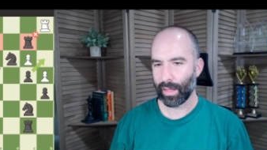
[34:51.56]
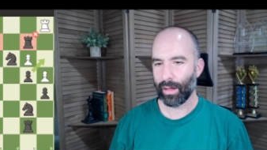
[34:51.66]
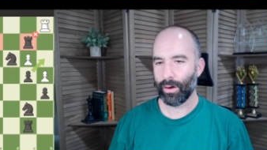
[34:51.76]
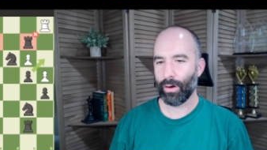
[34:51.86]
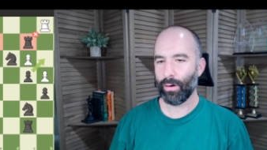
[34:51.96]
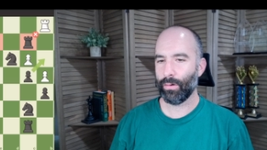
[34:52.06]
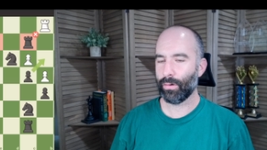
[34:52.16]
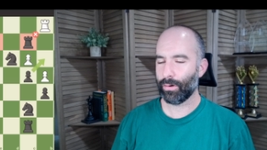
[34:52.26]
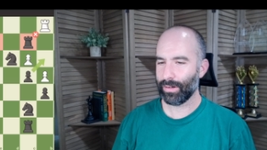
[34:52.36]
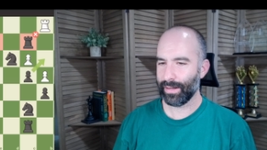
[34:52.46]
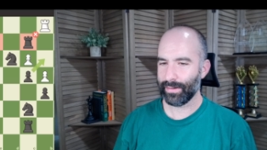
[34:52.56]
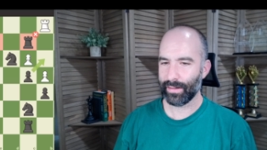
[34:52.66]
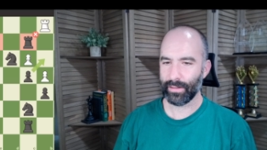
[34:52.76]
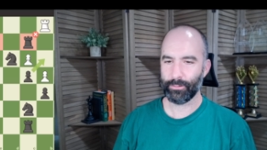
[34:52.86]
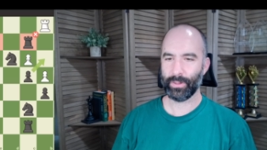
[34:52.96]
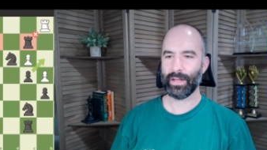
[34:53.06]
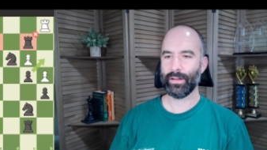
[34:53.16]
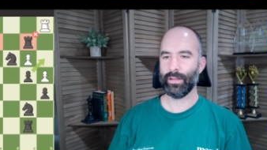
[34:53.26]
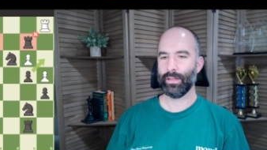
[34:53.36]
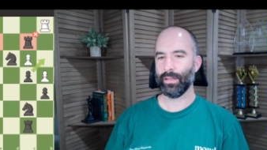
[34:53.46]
Oh, okay, nice. White had